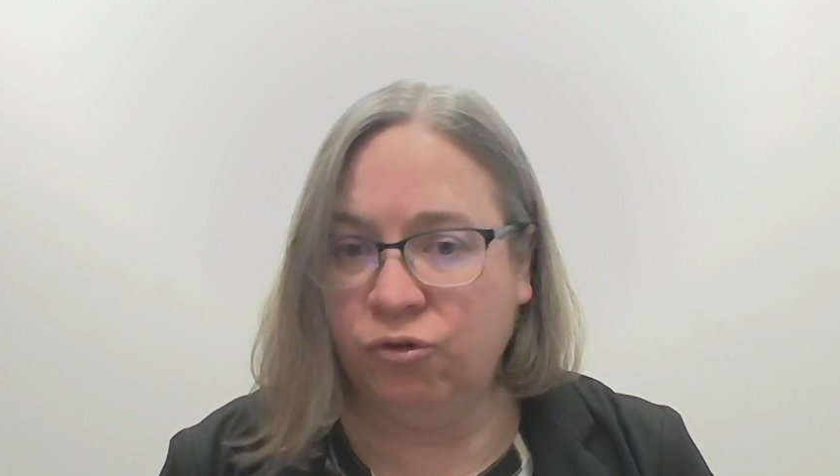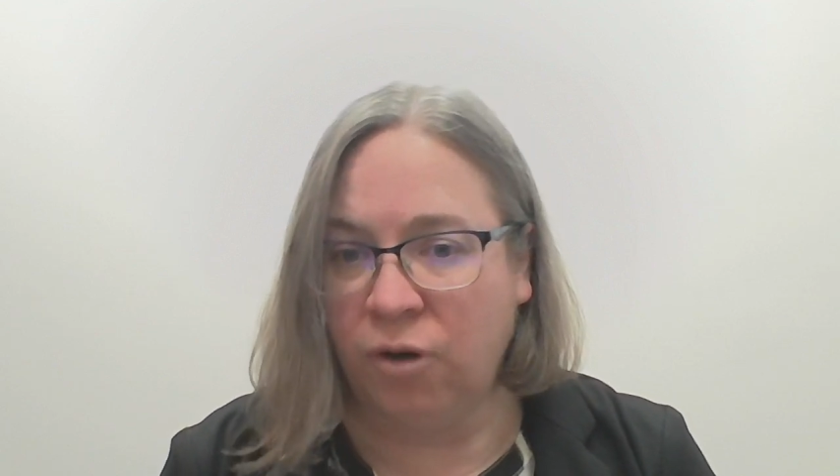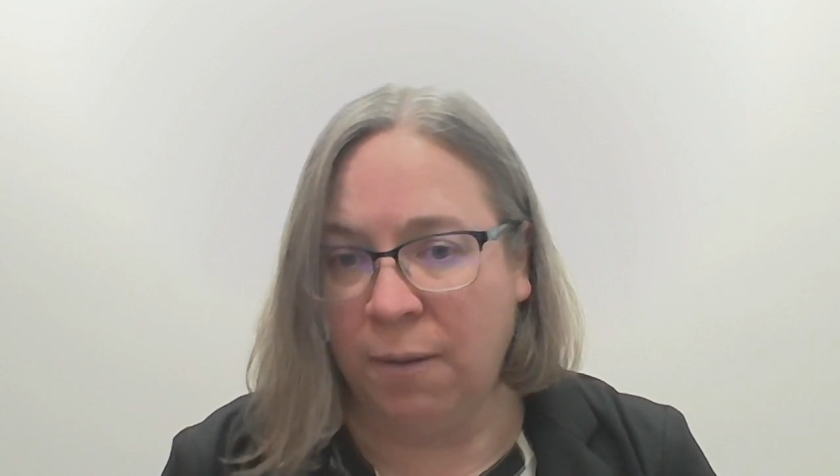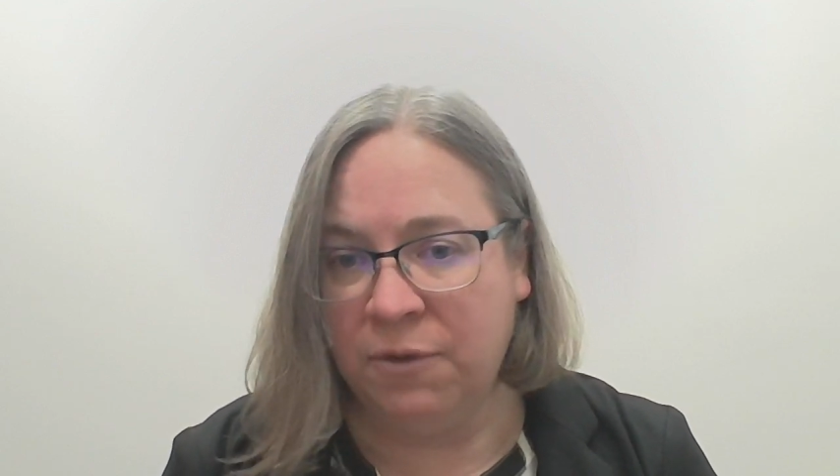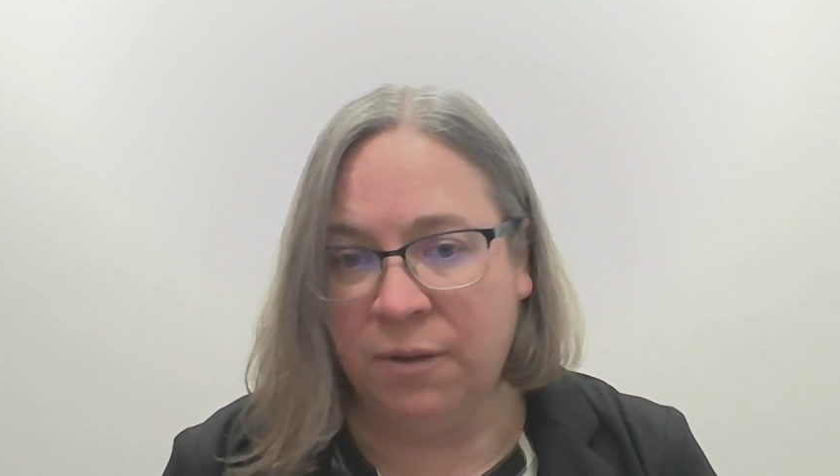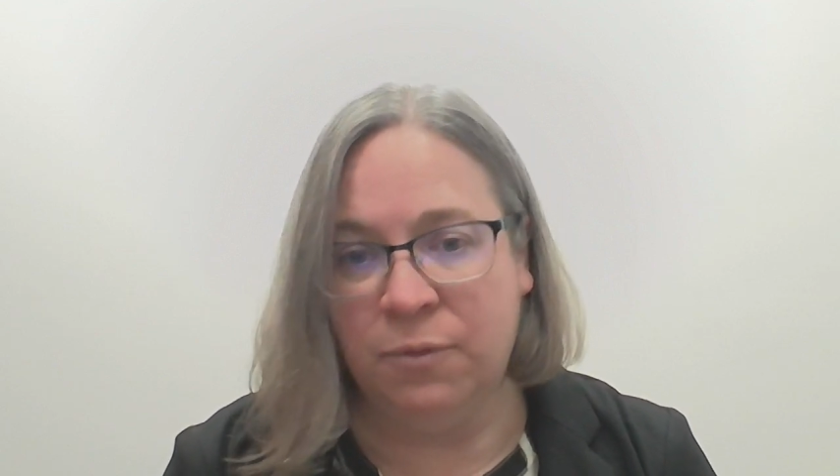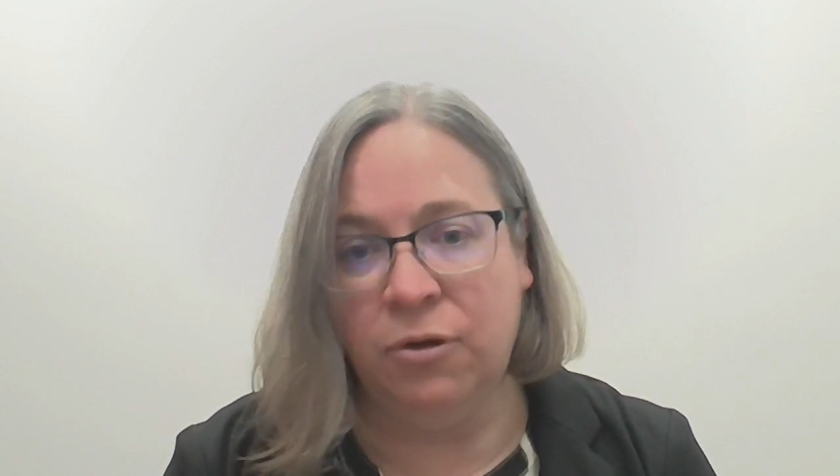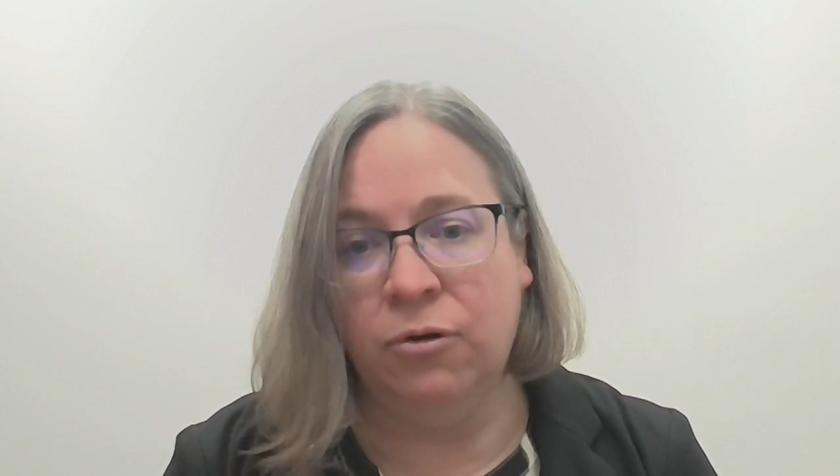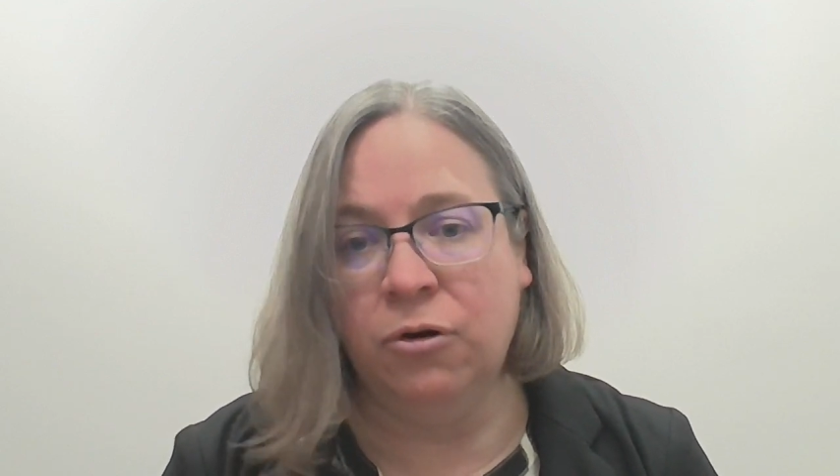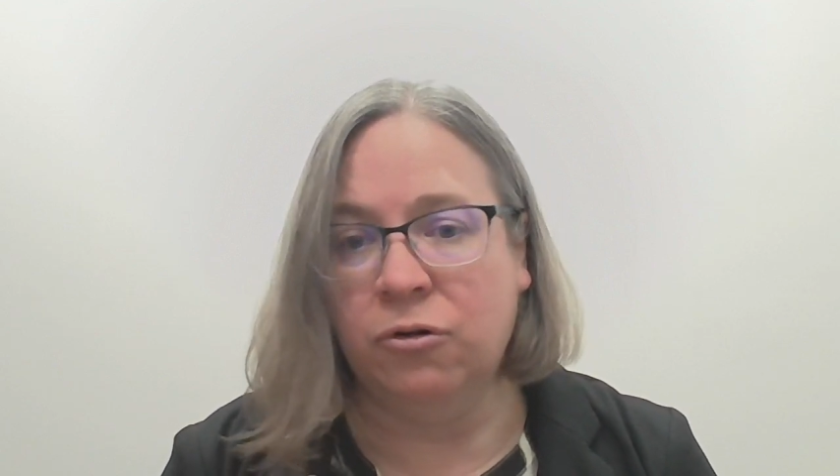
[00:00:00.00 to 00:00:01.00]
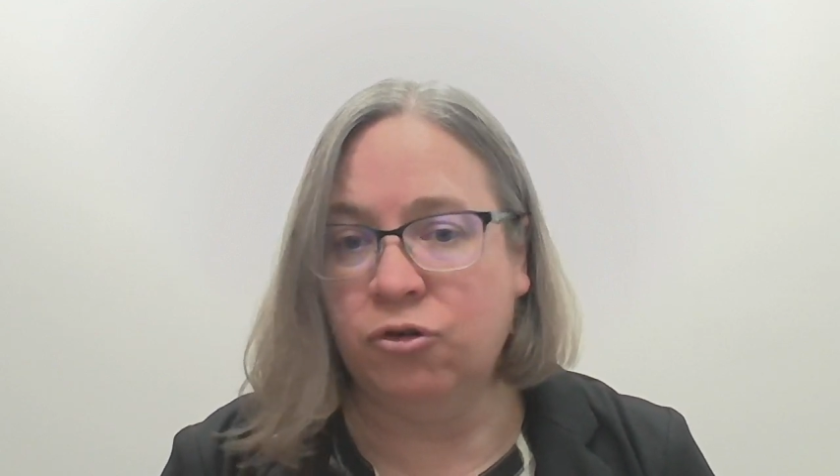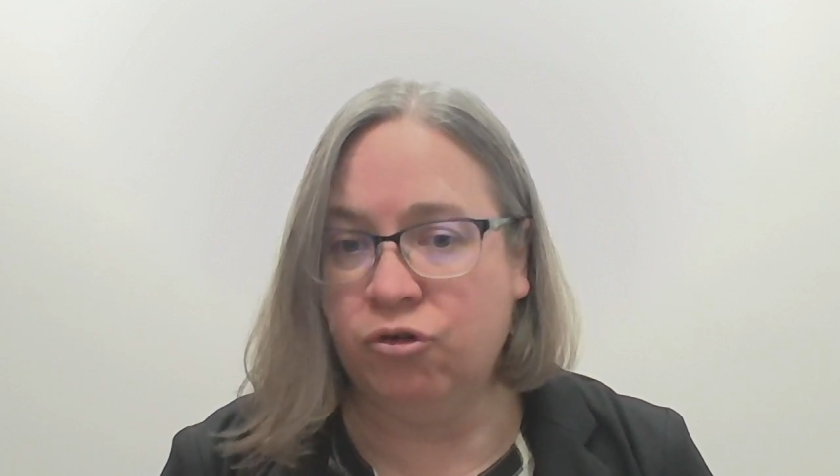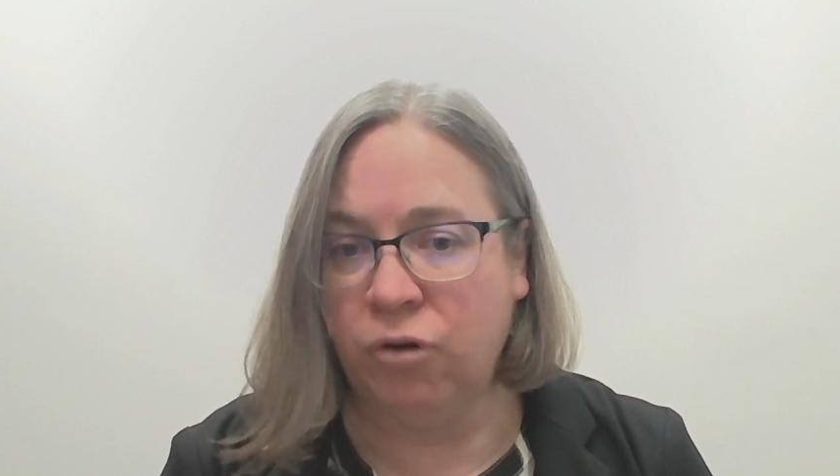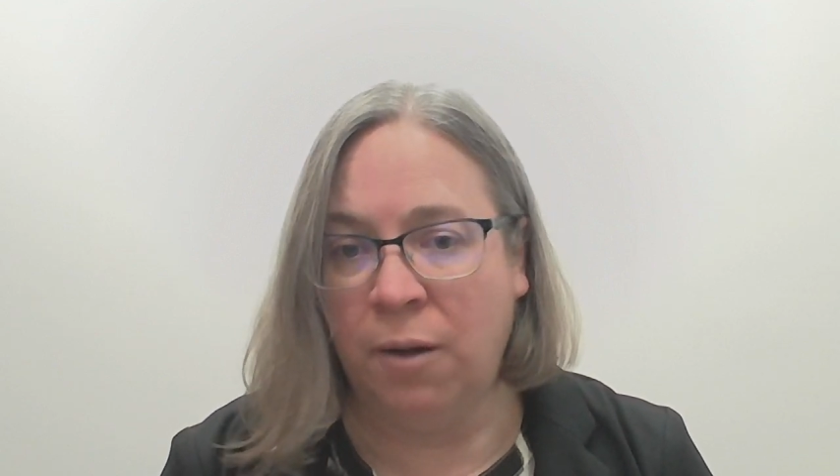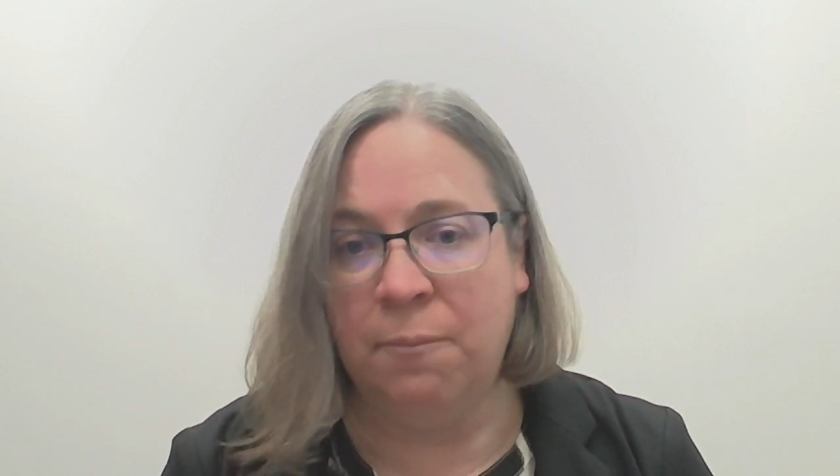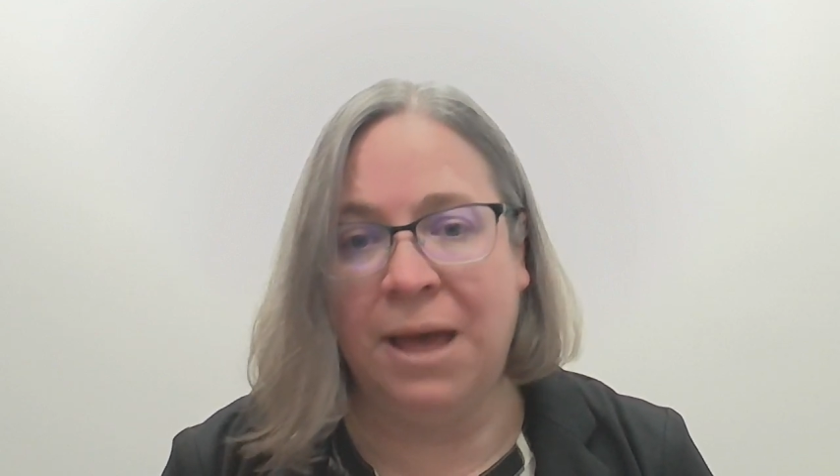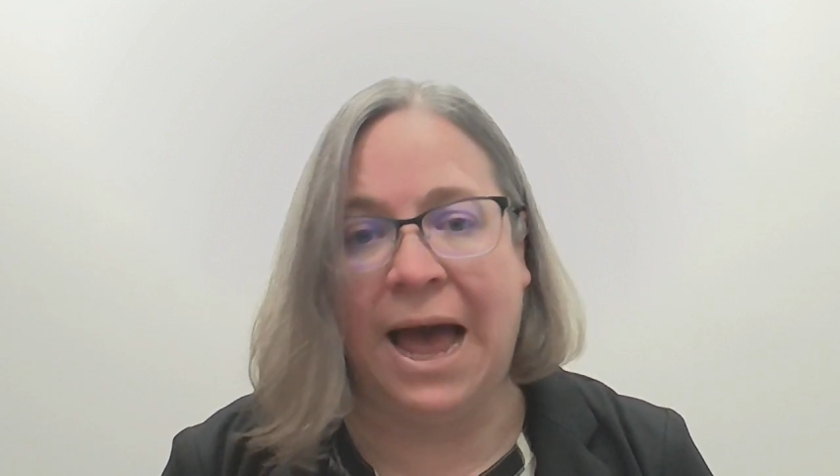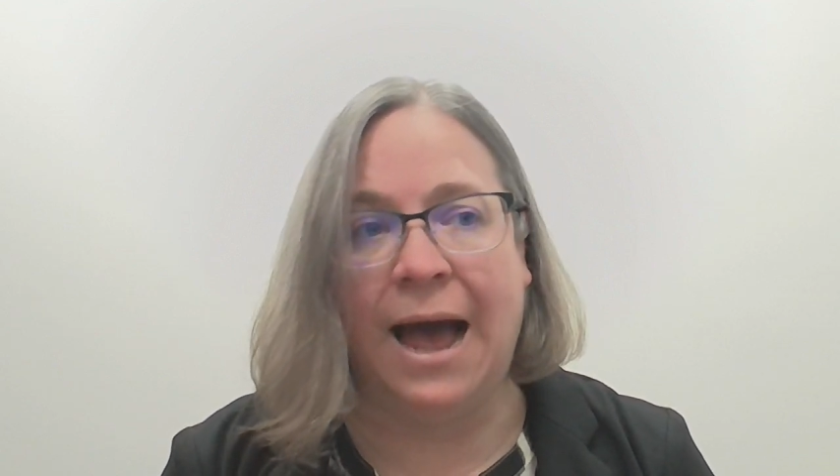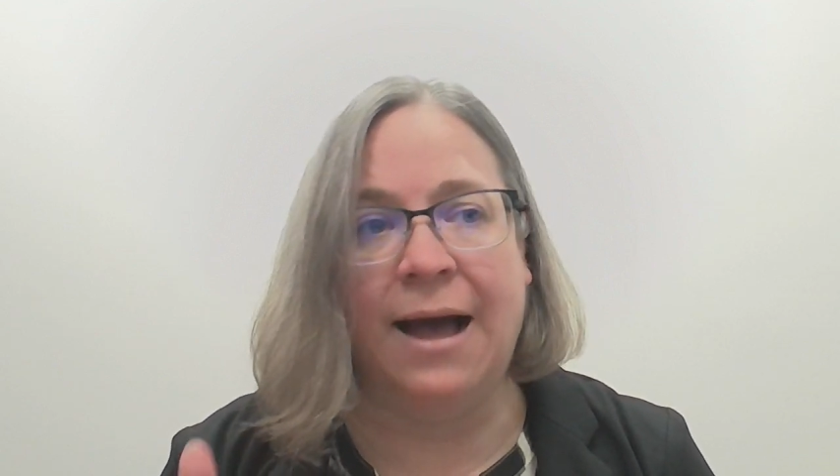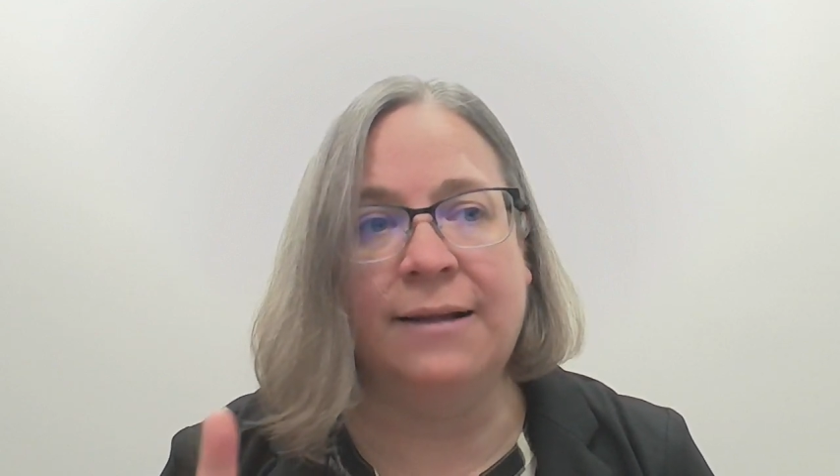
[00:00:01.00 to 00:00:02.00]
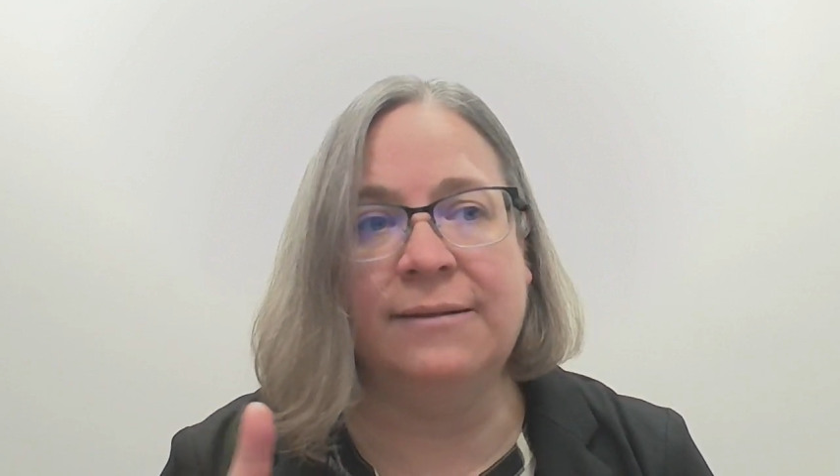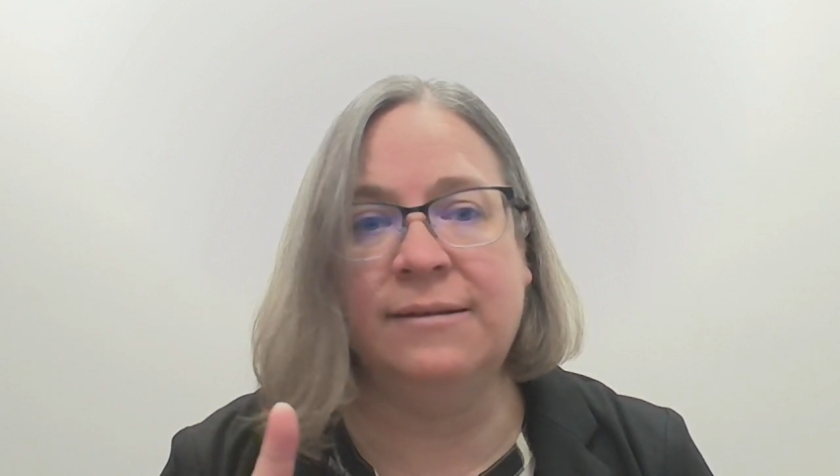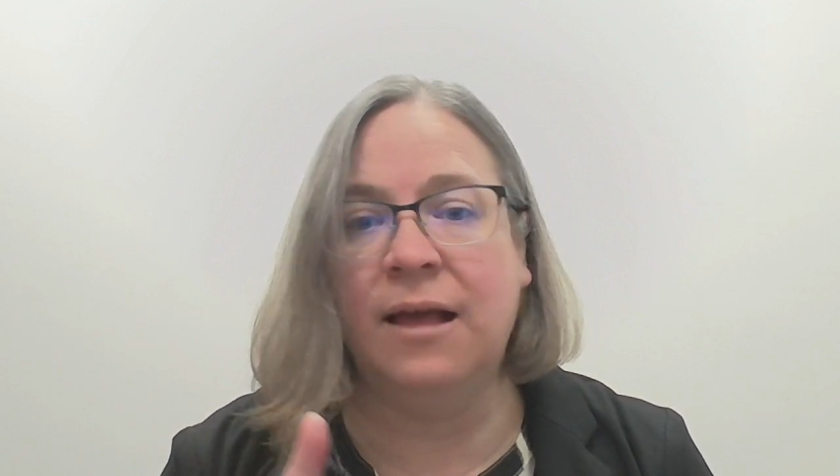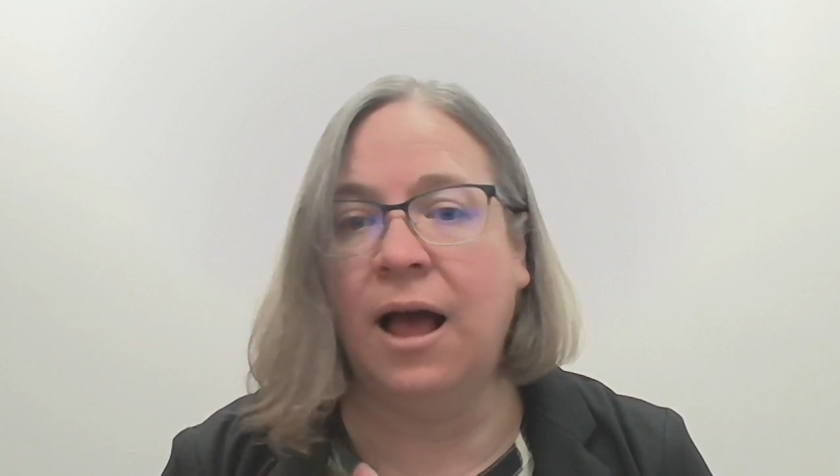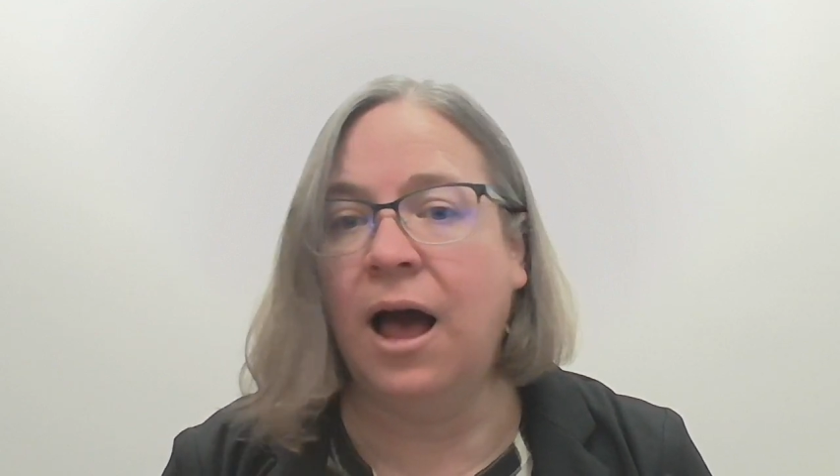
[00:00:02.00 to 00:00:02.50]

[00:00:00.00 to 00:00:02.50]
drum computers, drum pads,